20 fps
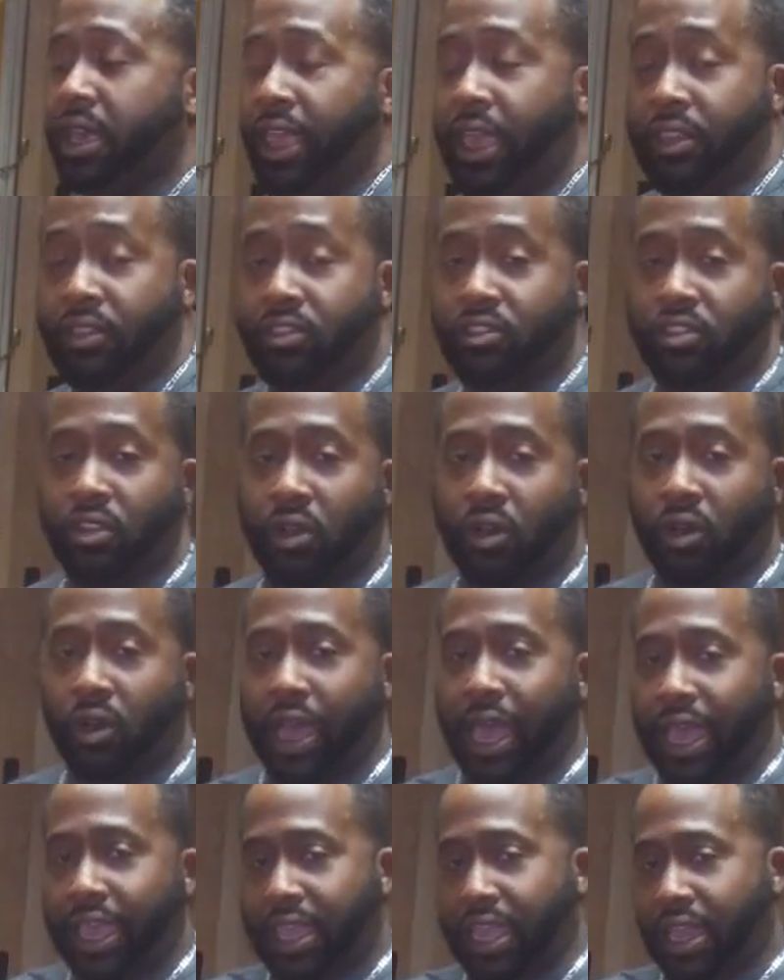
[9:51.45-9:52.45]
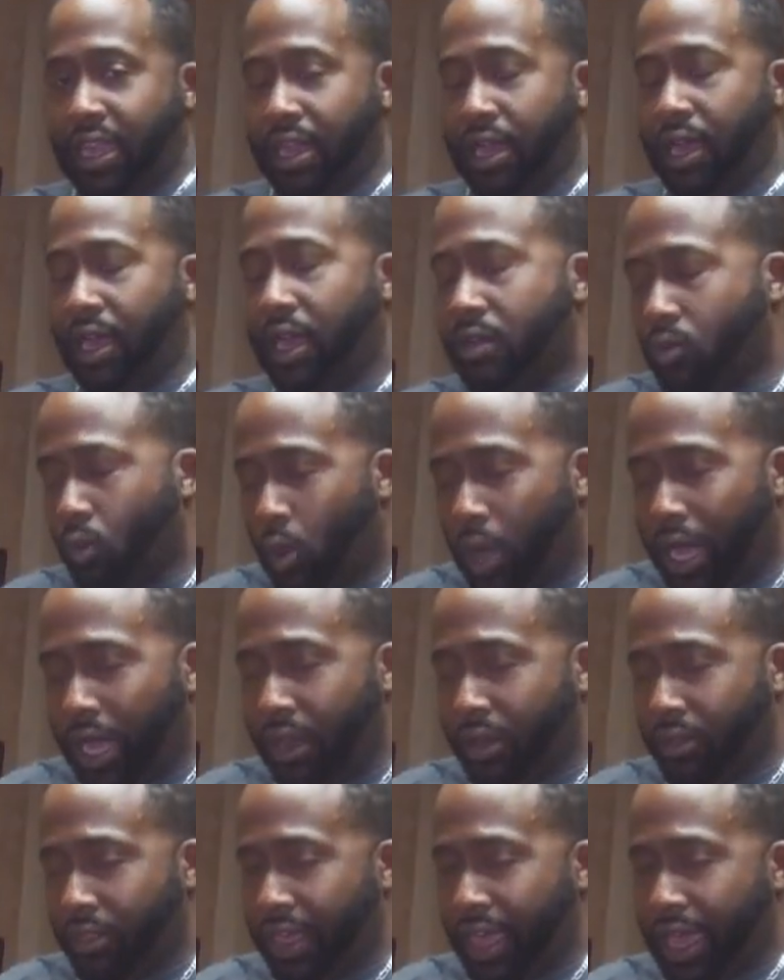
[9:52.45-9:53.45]
And so I can
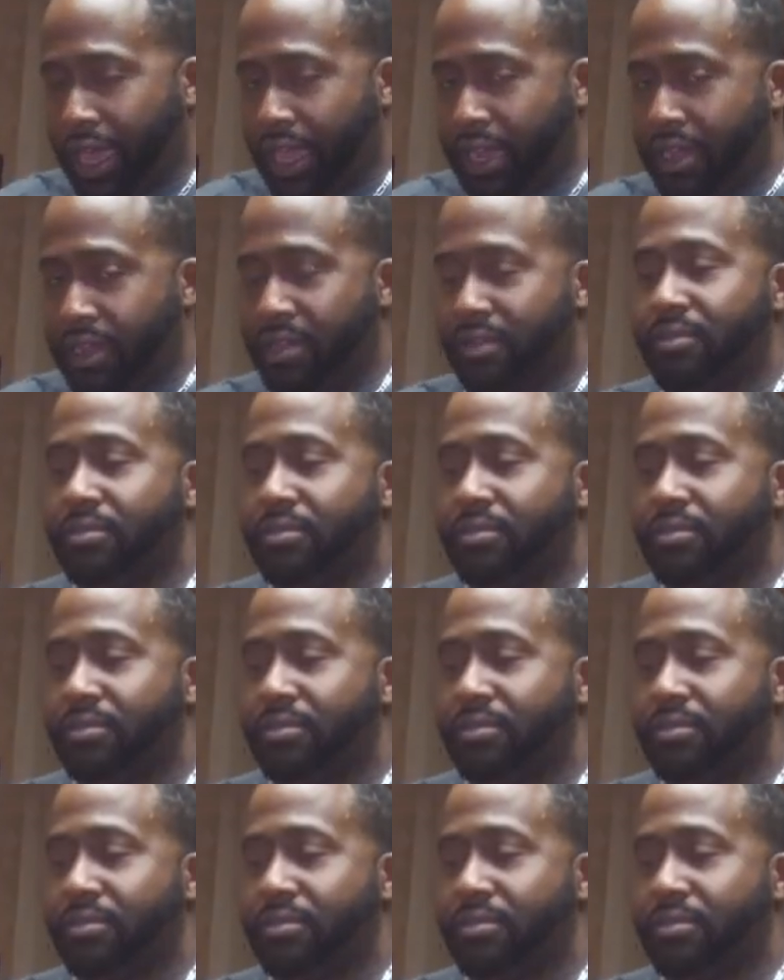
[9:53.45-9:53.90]
unwire that.